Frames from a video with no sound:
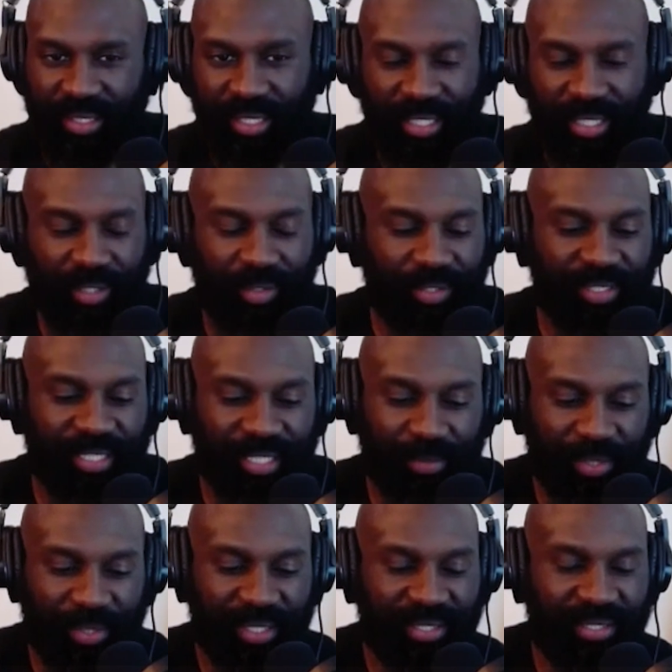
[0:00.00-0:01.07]
I know what I'm saying,
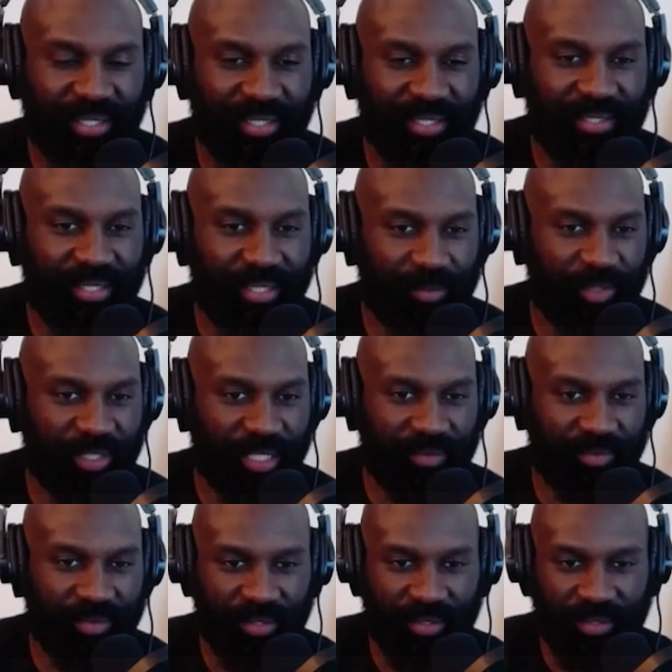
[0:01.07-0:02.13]
but it's still a
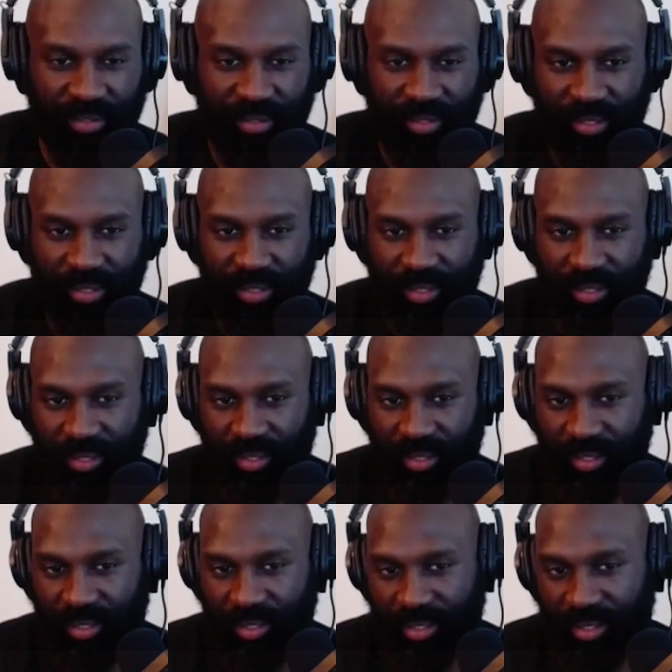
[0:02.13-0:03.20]
subgenre though,
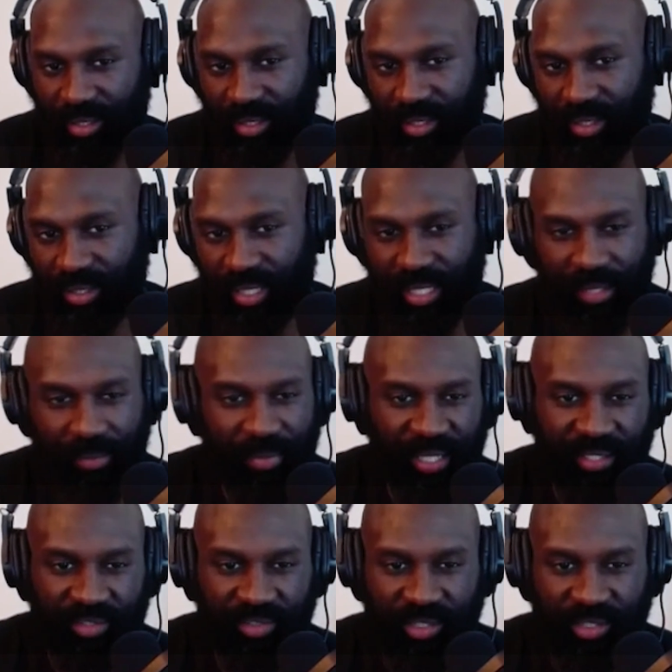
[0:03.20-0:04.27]
not a
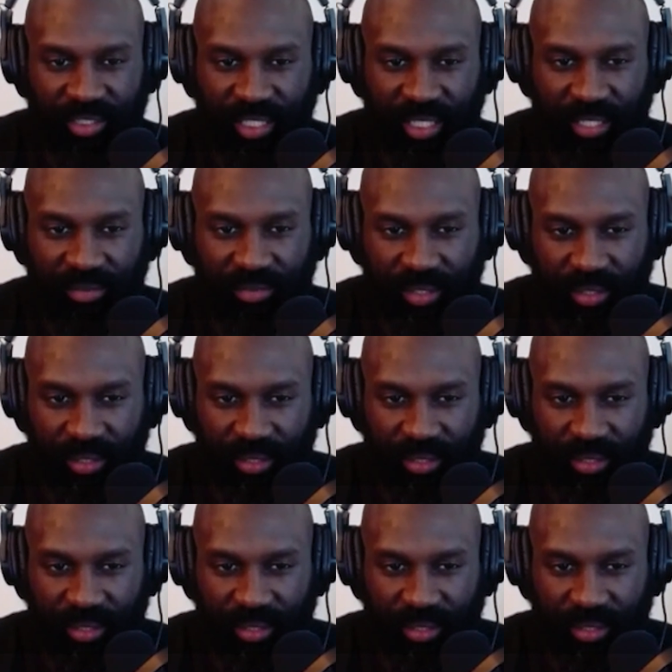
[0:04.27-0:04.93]
mainstream genre.